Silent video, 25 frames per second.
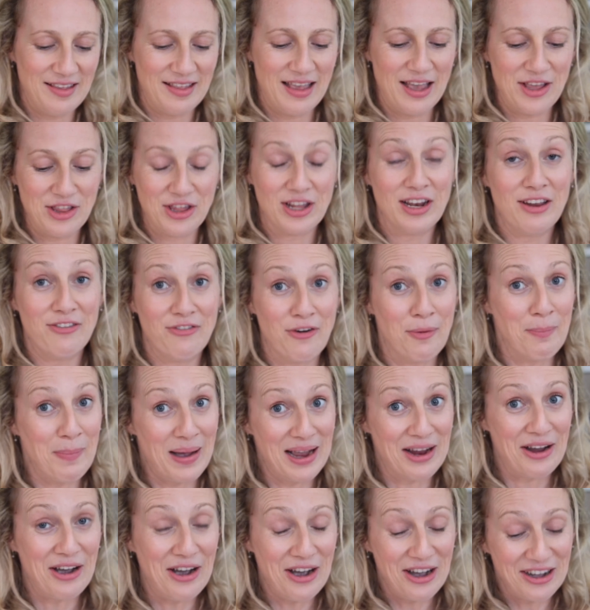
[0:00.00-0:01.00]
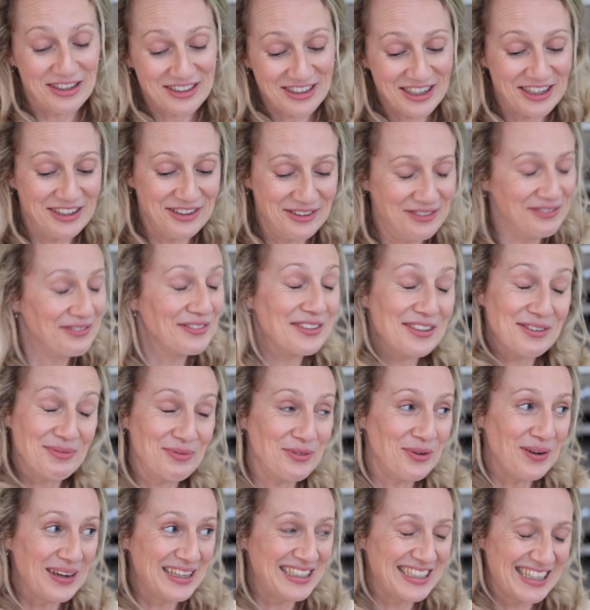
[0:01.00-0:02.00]
is actually from my garden. I'm
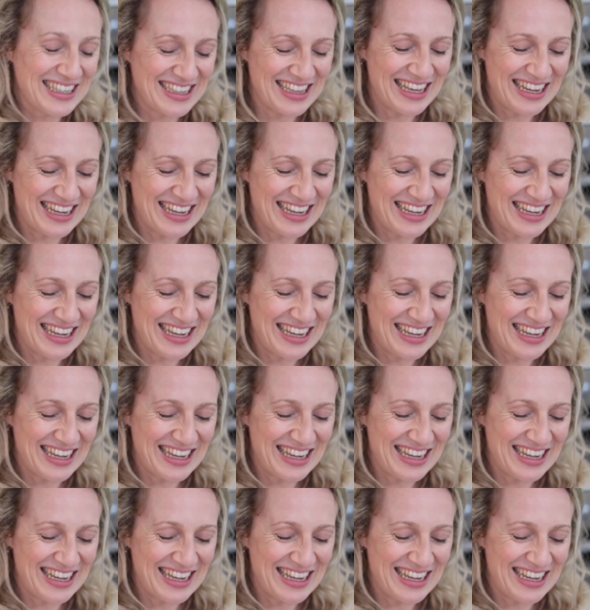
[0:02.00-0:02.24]
quite excited